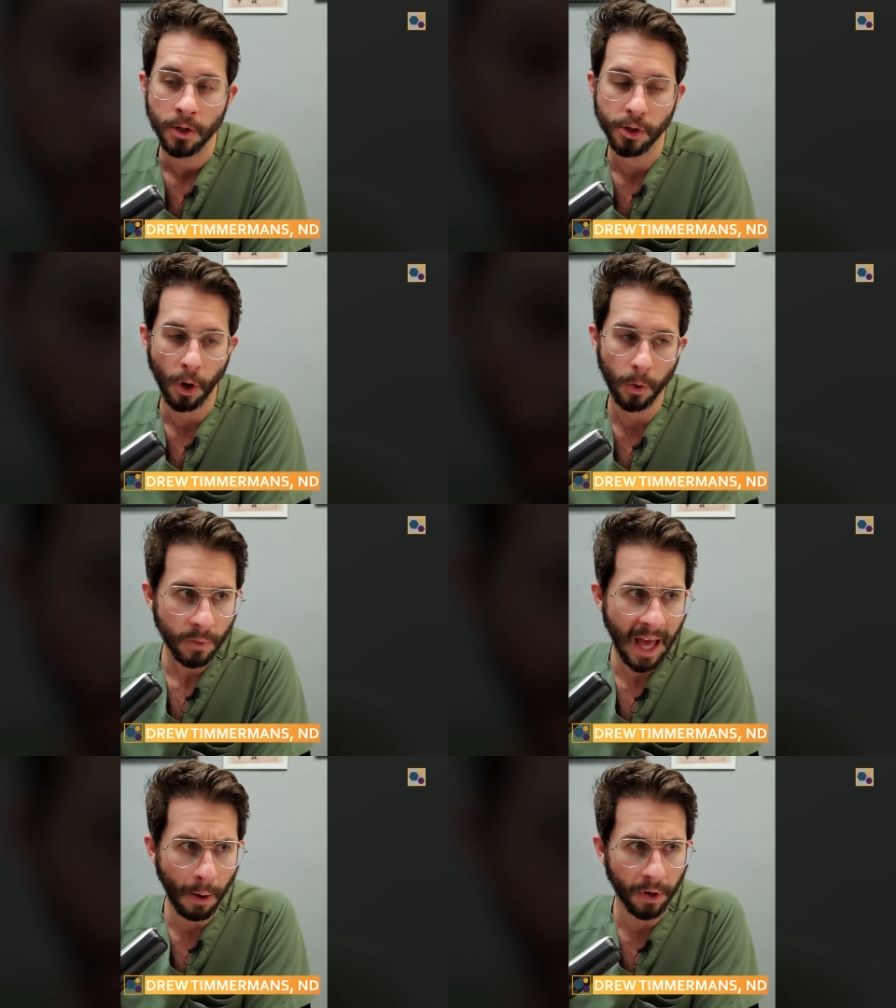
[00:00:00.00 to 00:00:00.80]

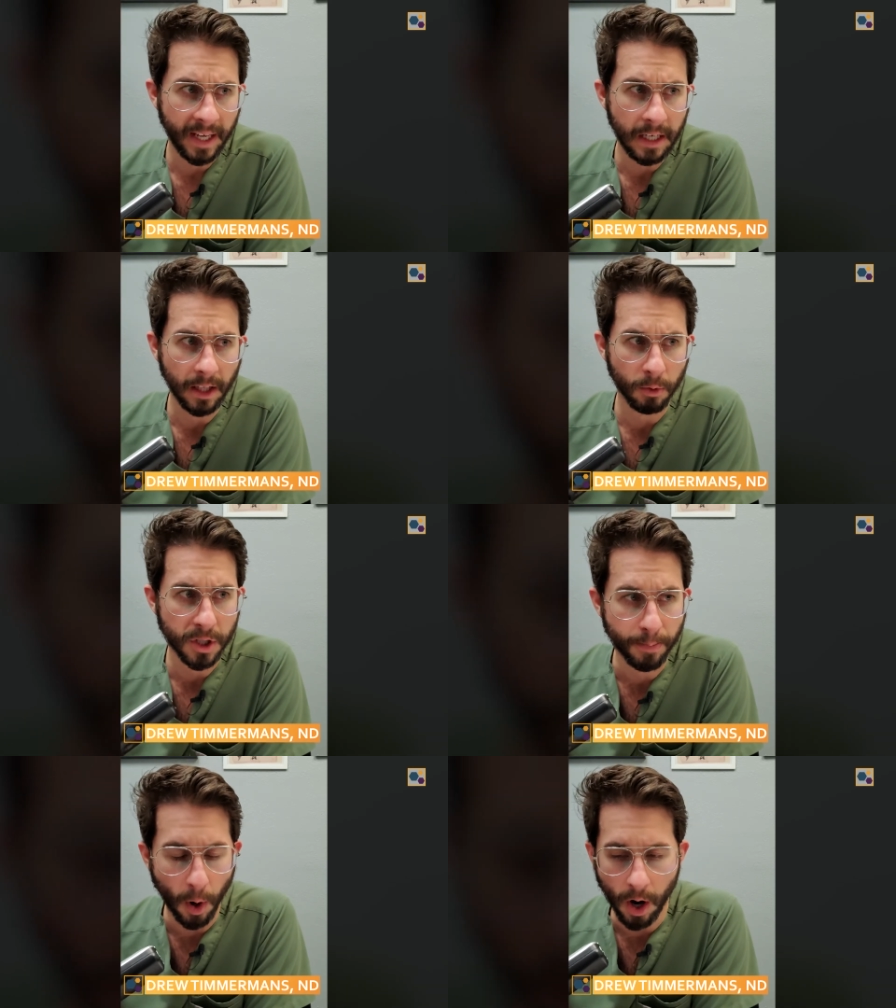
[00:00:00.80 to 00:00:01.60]
So our healing
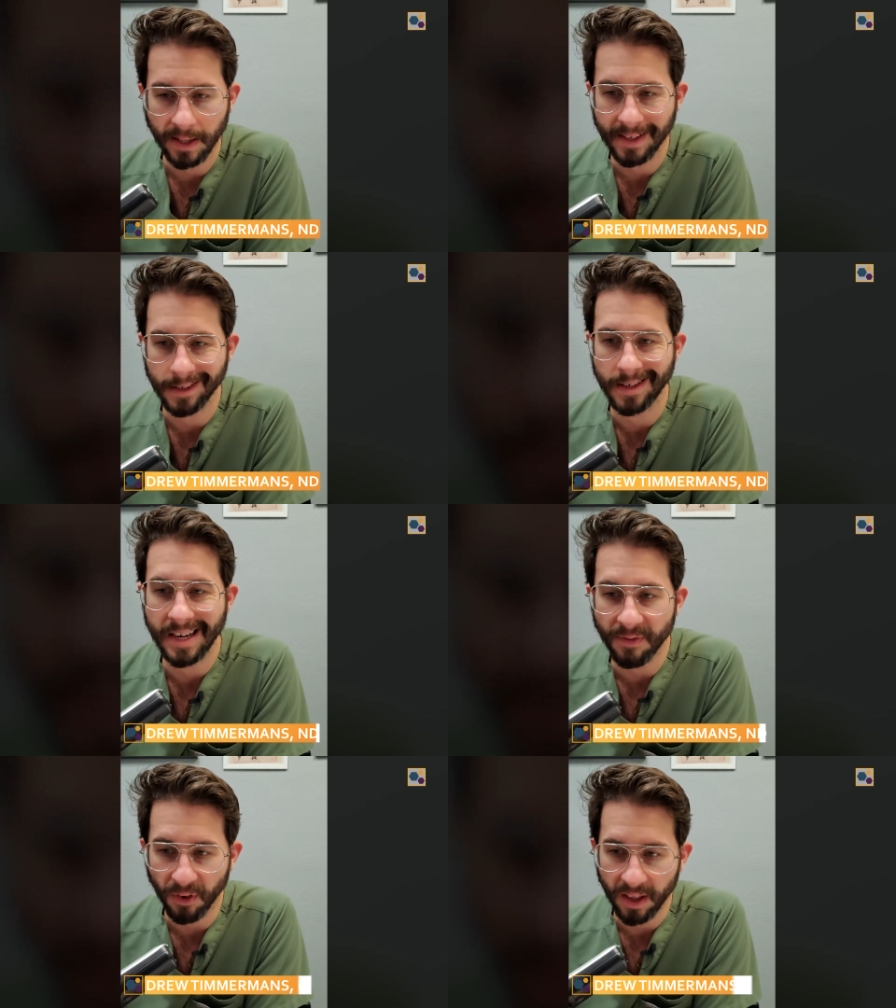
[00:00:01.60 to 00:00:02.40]
response is
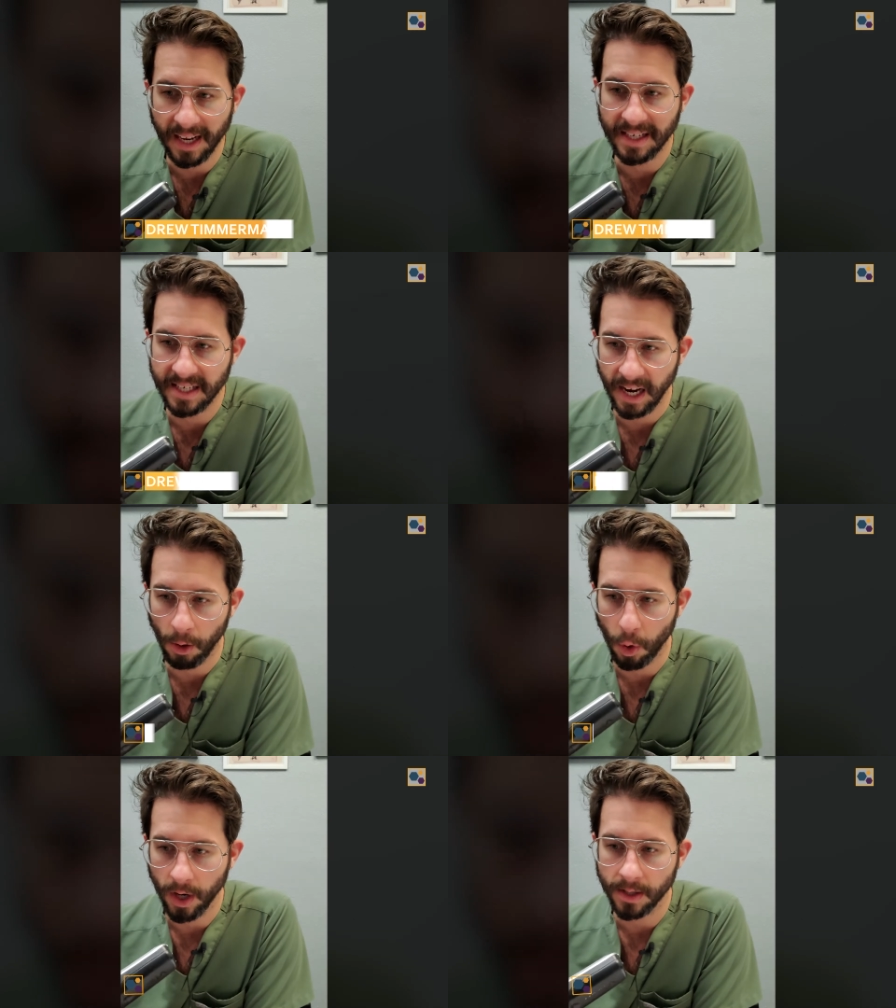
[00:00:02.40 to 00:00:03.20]
different than
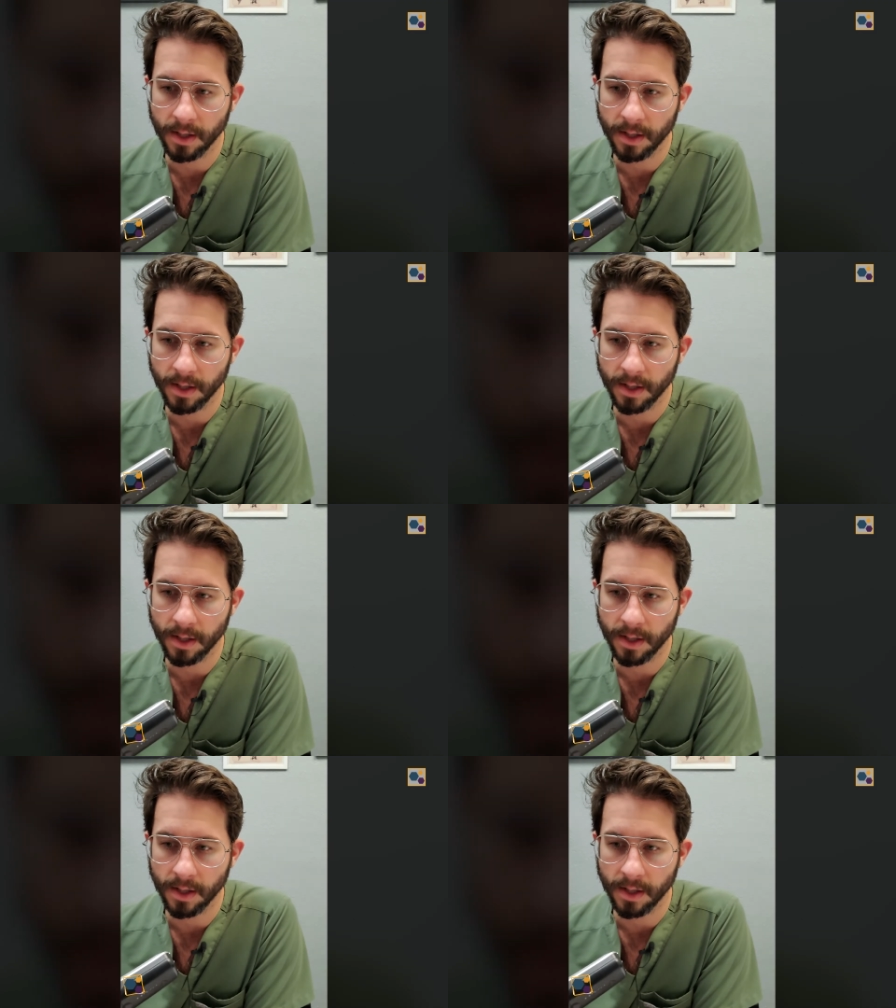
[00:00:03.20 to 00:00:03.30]
steroids.